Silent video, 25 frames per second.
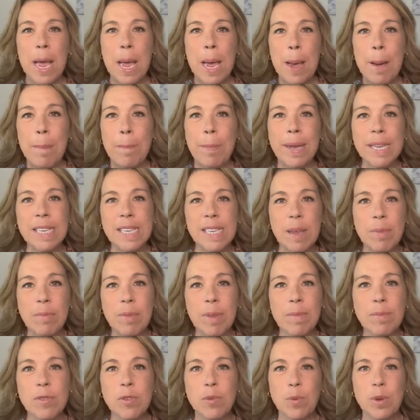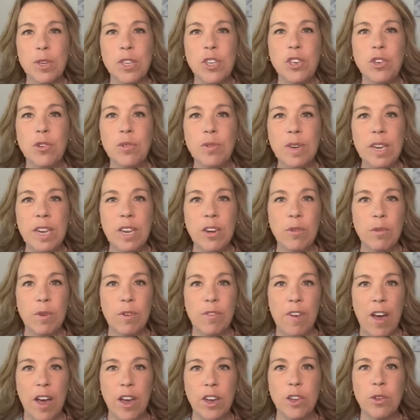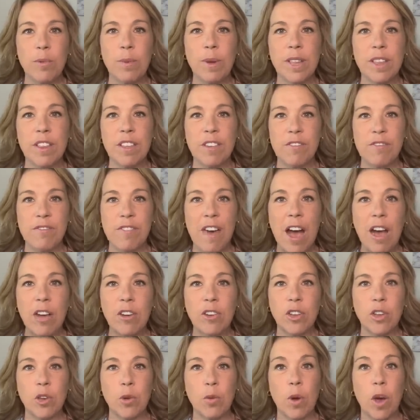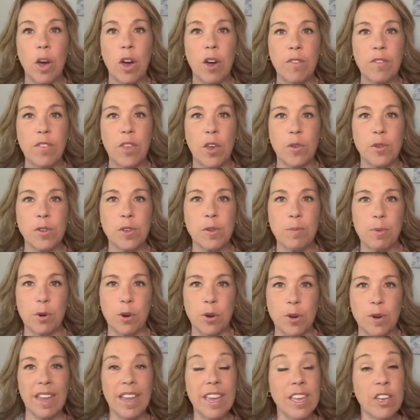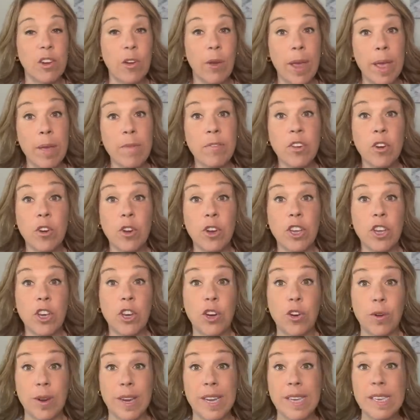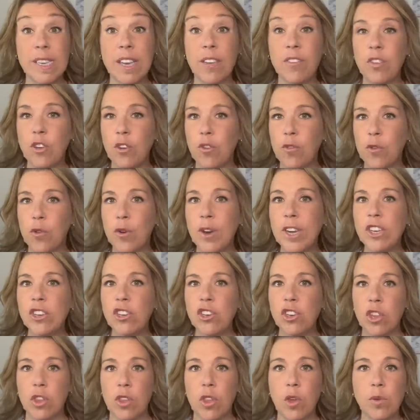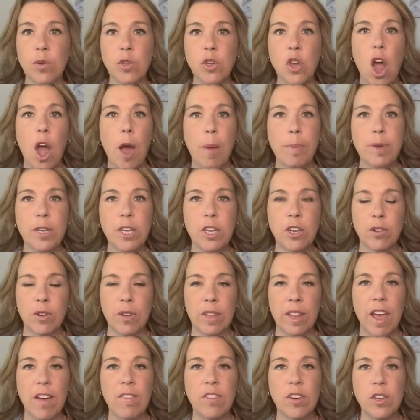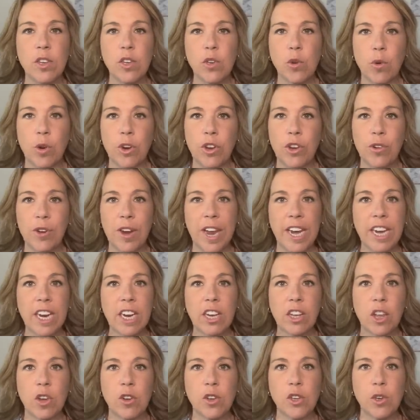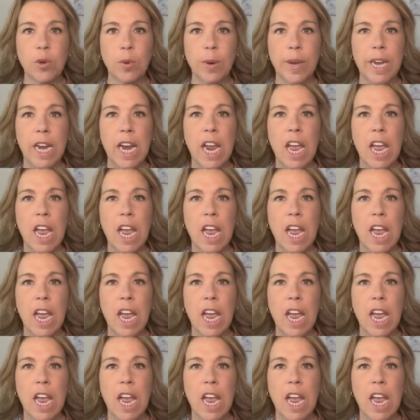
But sometimes we do need to evaluate the value of those perks. Now, I am very curious, if you've reached those top tier levels or you're getting close to it,